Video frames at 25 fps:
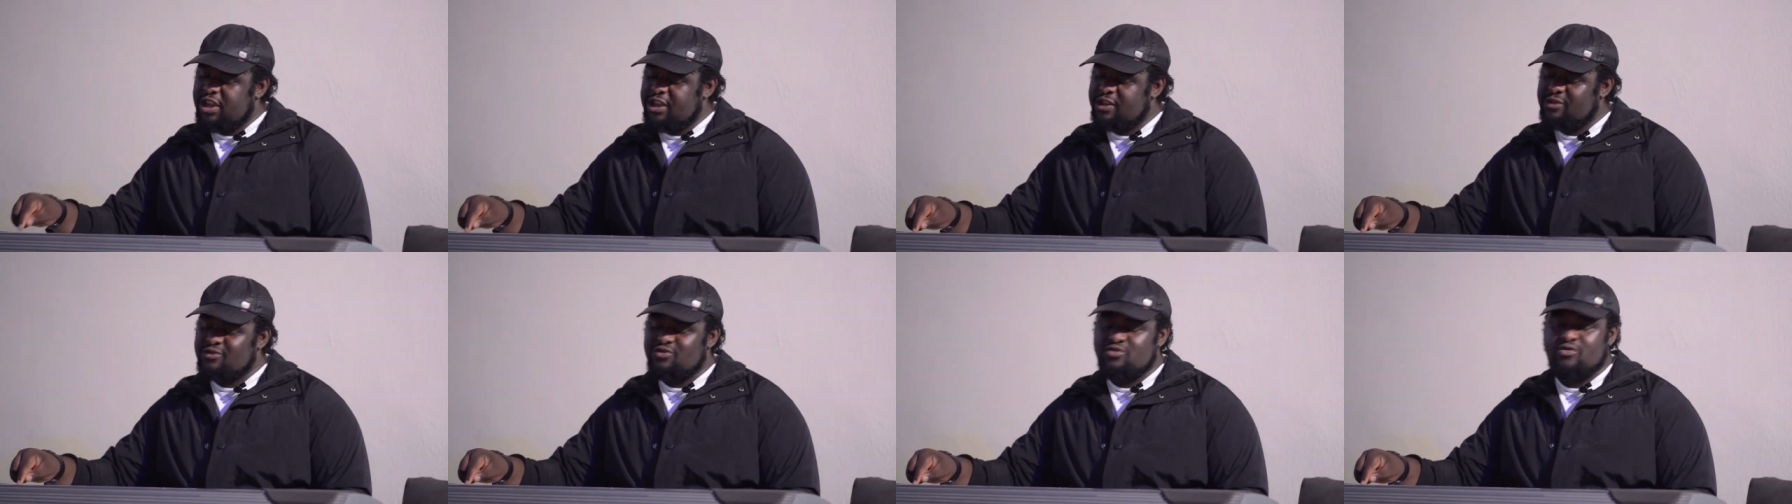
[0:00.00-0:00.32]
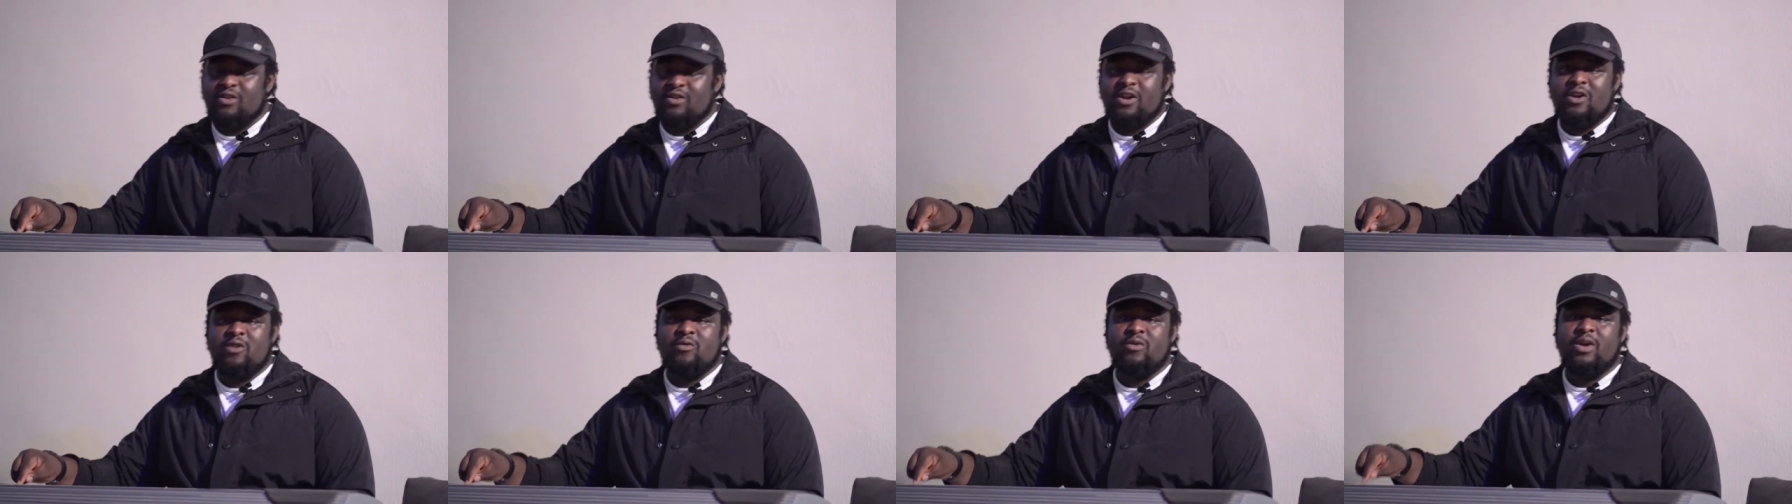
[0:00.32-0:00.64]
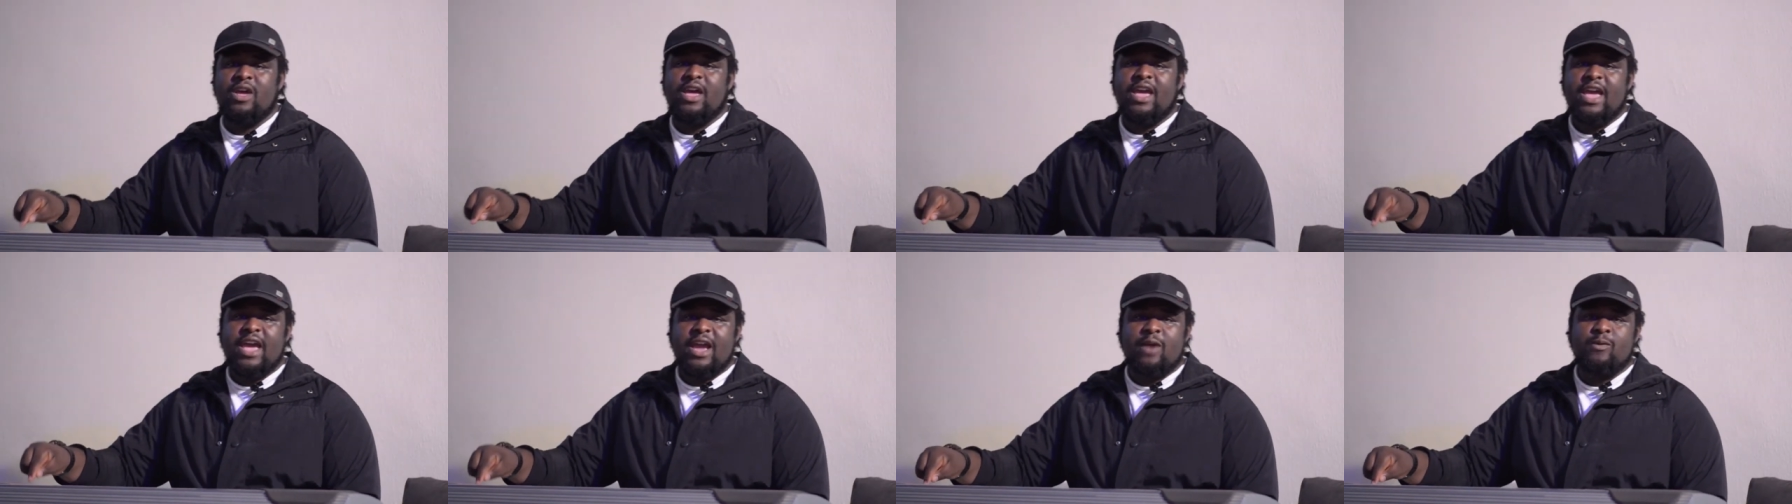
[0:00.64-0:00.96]
to
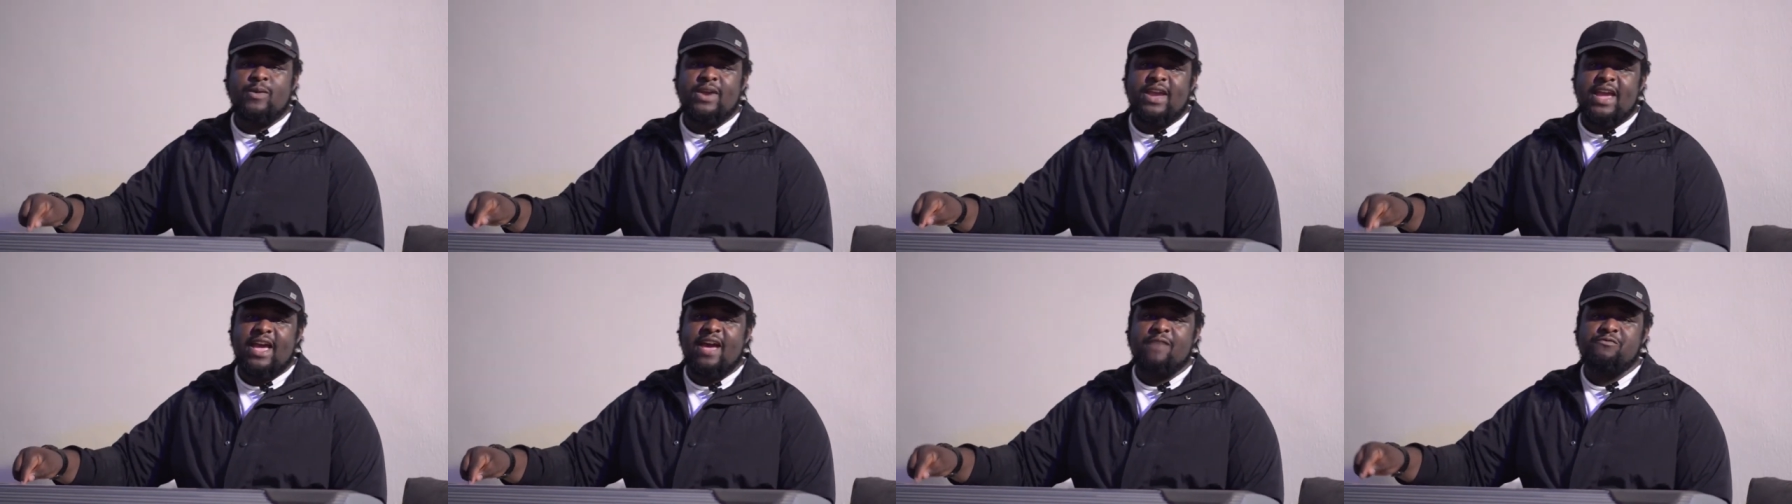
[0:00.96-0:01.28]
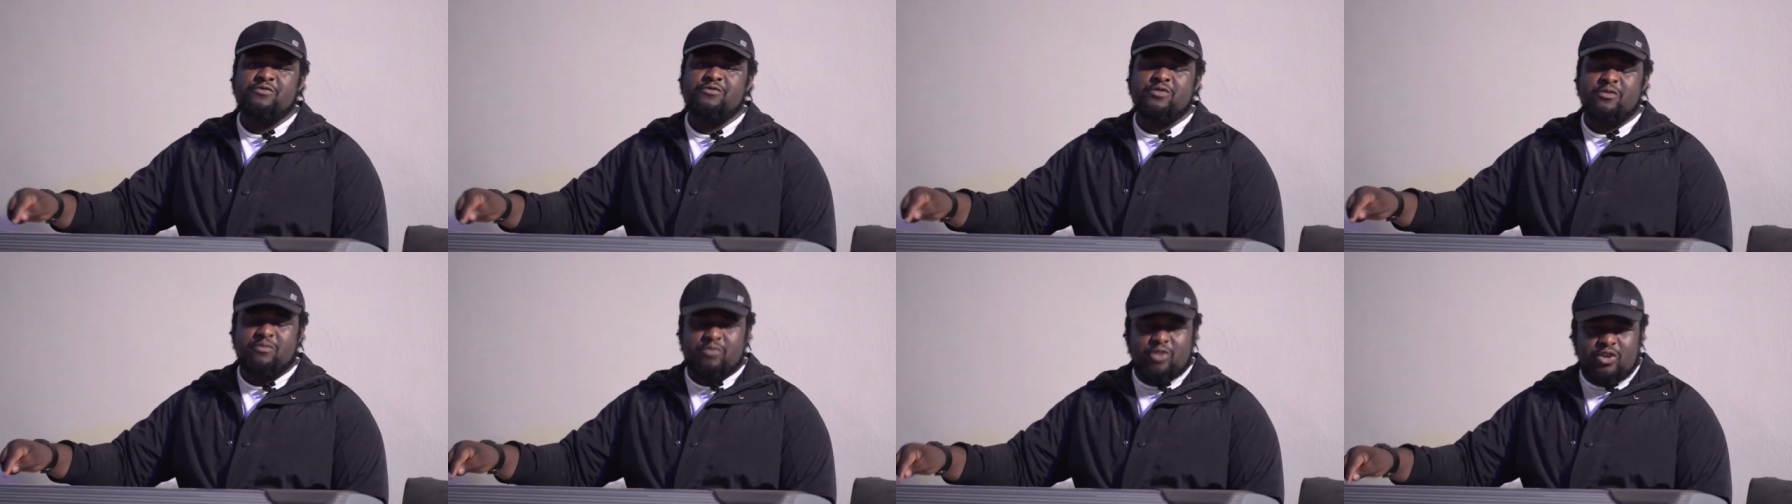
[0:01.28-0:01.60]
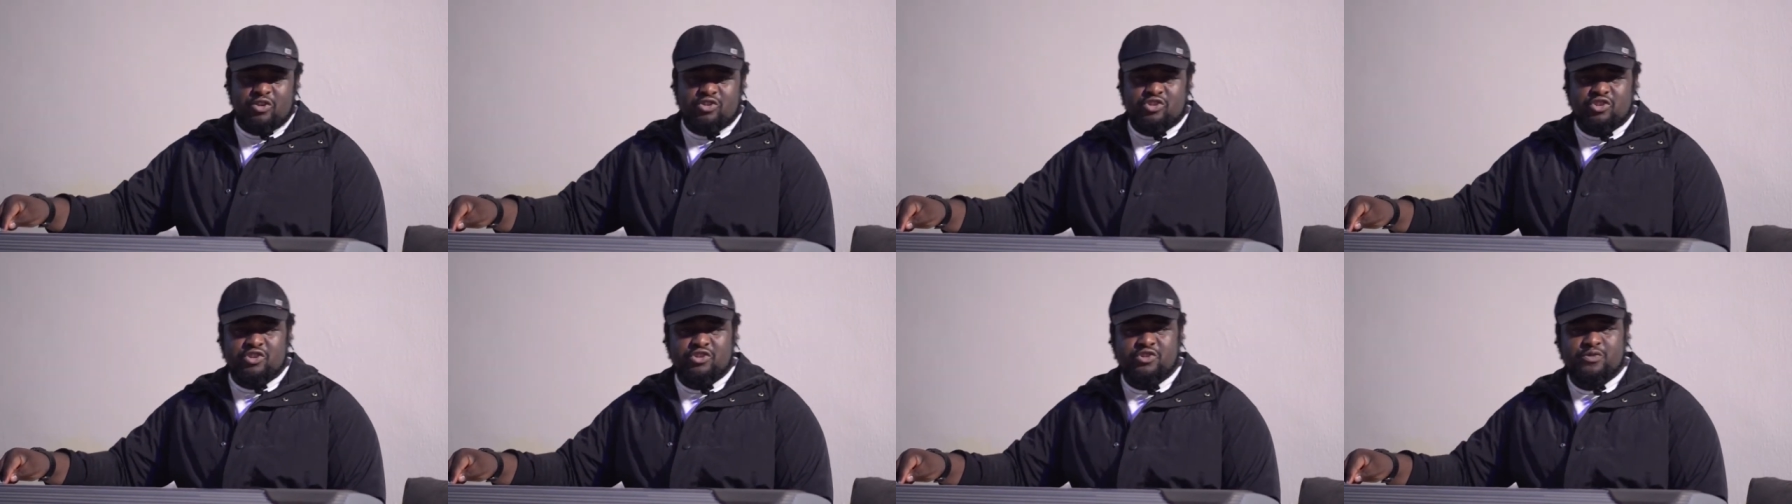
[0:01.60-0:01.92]
Israel, and we have to
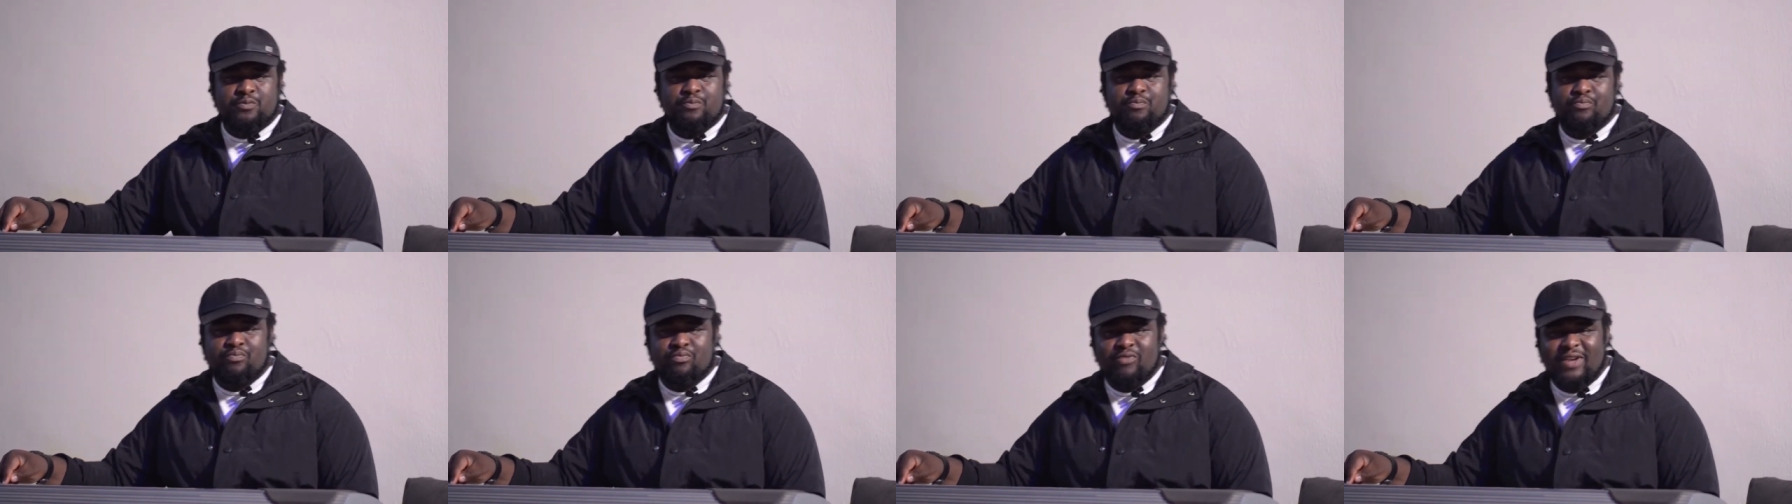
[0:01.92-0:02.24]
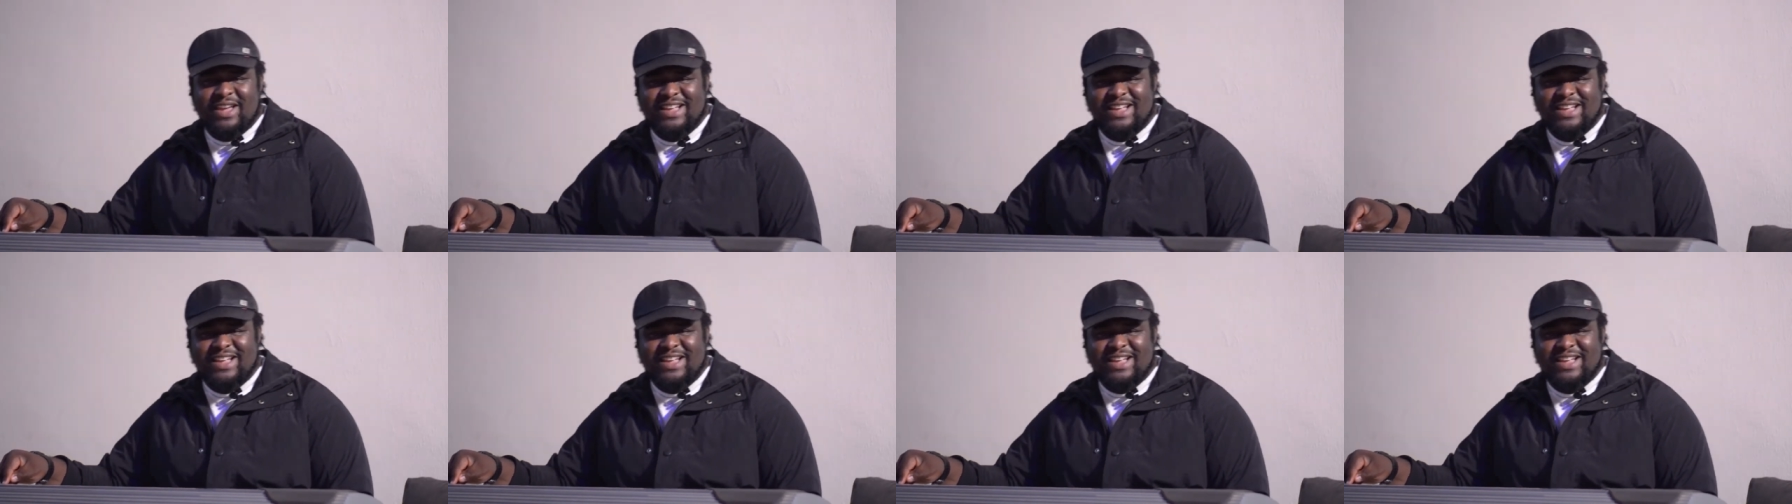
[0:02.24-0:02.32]
not just